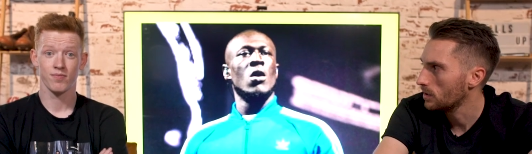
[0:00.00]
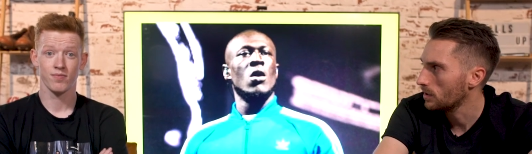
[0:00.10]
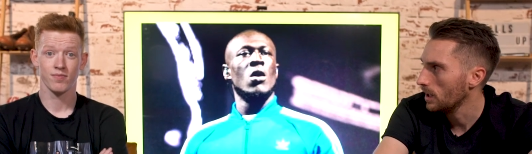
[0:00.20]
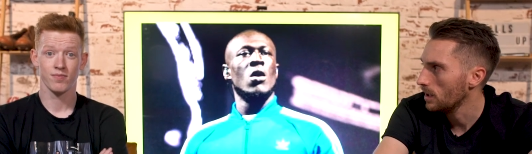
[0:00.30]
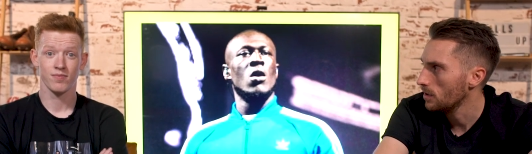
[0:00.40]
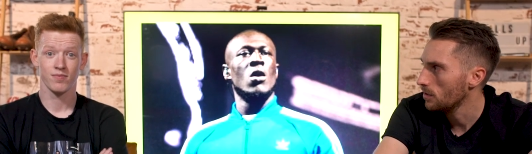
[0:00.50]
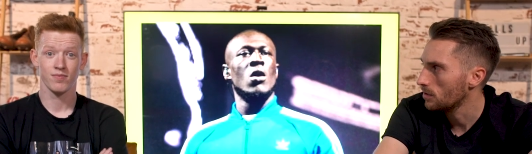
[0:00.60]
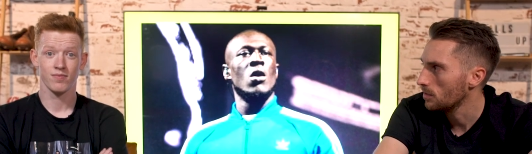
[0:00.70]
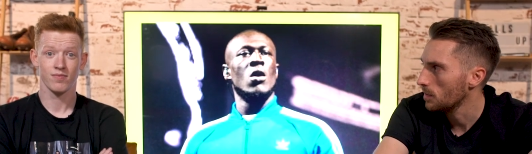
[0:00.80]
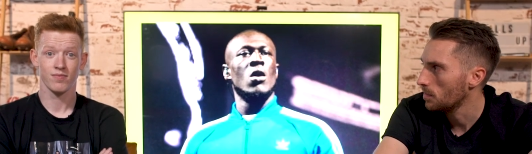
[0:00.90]
Speaker 1: state
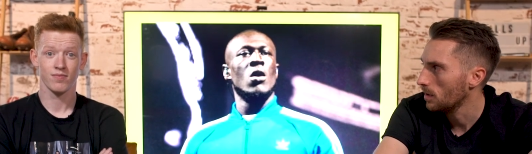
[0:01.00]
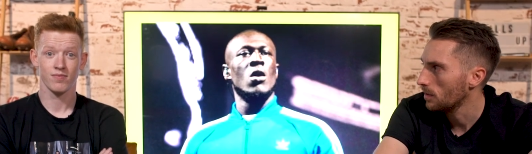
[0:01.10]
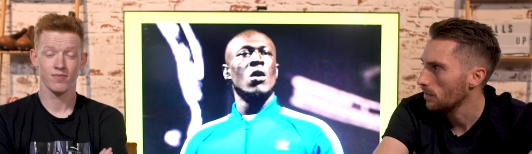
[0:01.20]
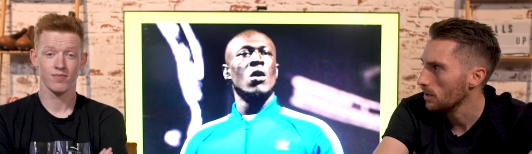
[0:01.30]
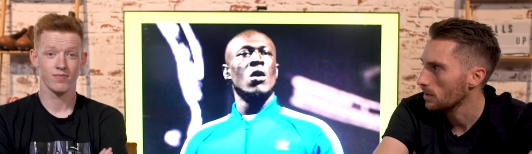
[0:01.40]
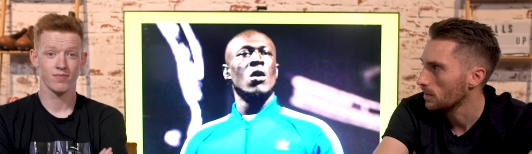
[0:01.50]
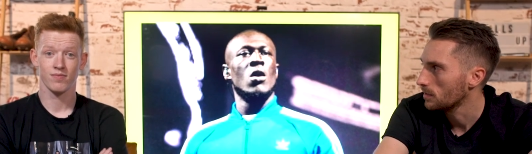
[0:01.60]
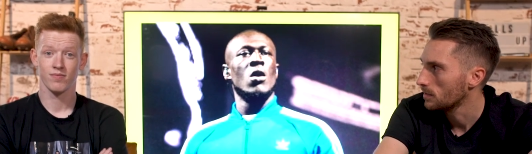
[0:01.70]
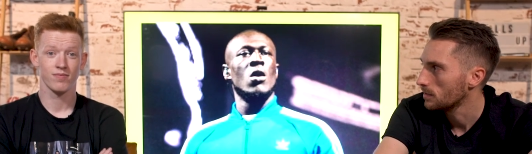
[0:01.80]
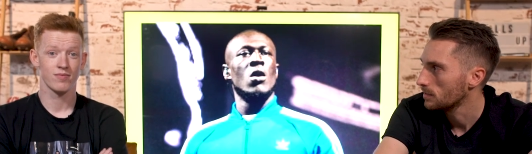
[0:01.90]
used to be part of Russia?
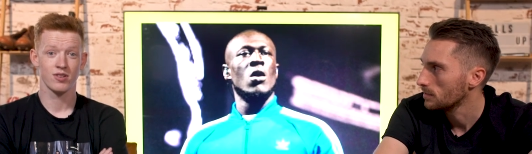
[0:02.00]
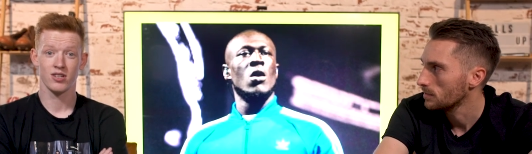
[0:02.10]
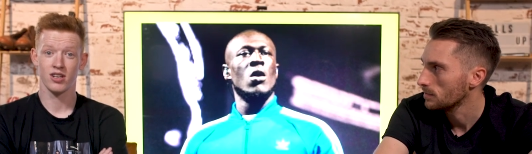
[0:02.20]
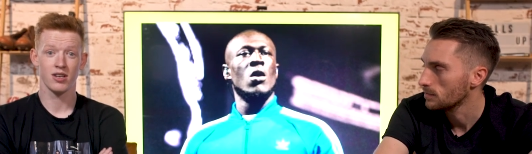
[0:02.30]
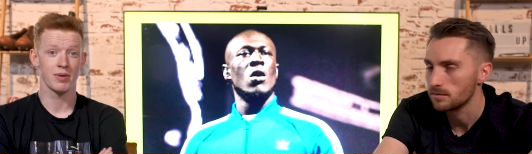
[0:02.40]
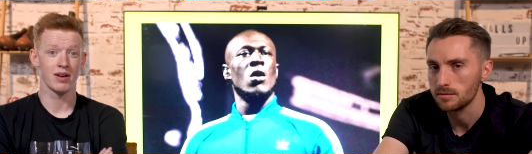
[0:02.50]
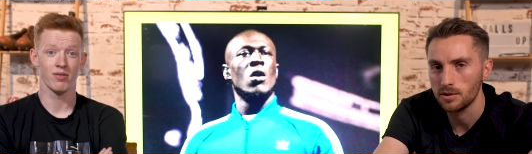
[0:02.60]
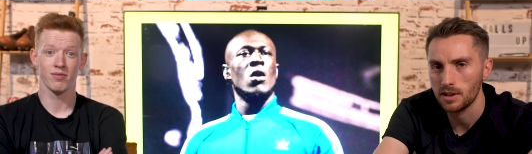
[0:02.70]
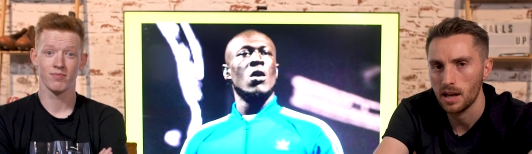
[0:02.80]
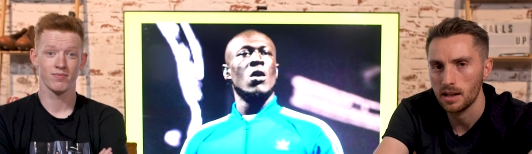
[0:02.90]
Shut your mouth.
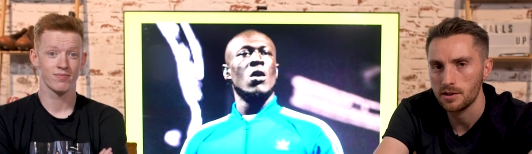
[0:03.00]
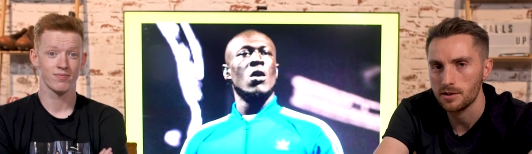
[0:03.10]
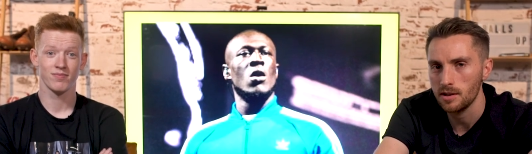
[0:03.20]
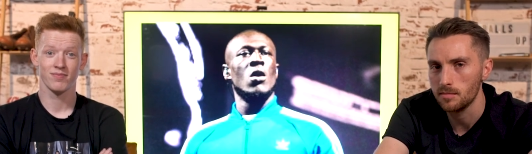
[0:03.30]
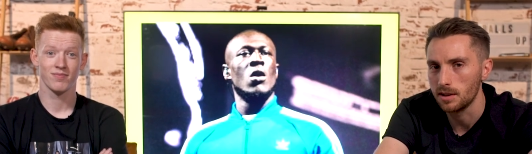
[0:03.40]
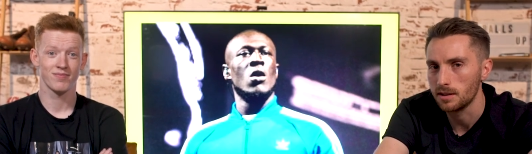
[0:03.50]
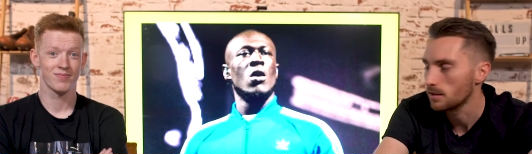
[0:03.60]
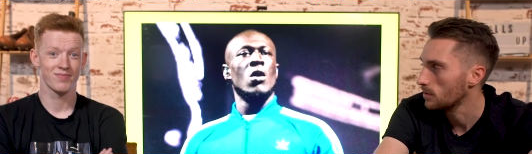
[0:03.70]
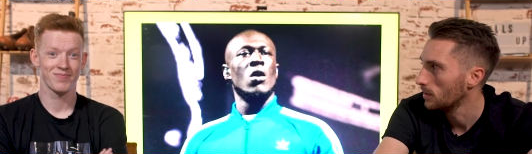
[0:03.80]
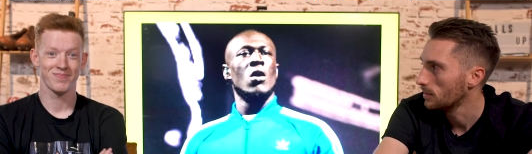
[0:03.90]
Was it East Germany,
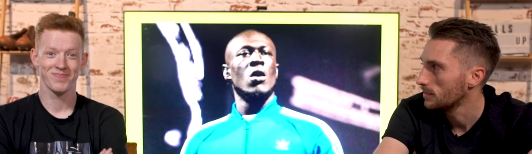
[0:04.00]
Joe?